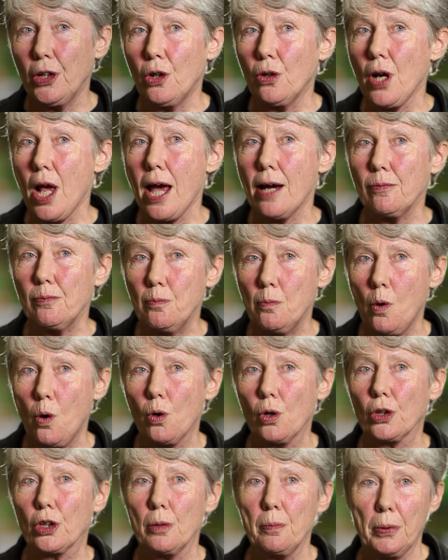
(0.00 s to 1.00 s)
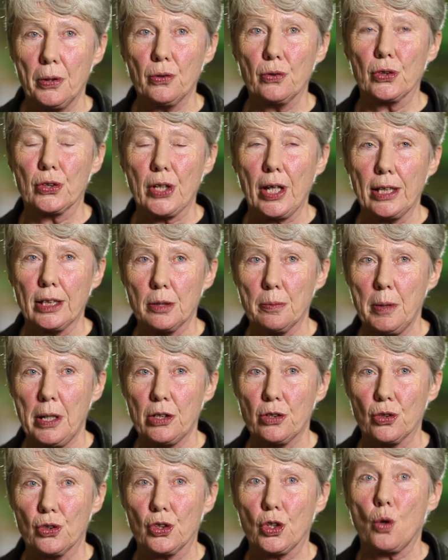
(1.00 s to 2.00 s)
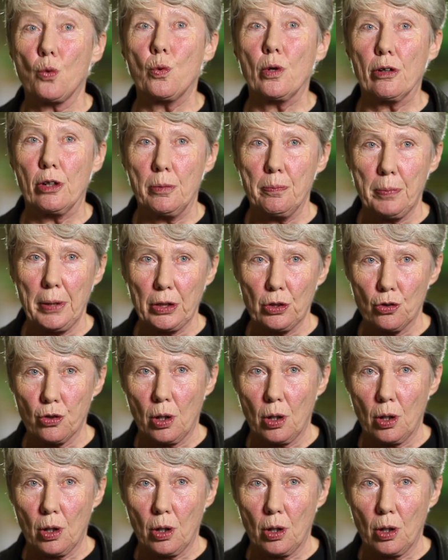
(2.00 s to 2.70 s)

we don't have more computer science majors, we're in big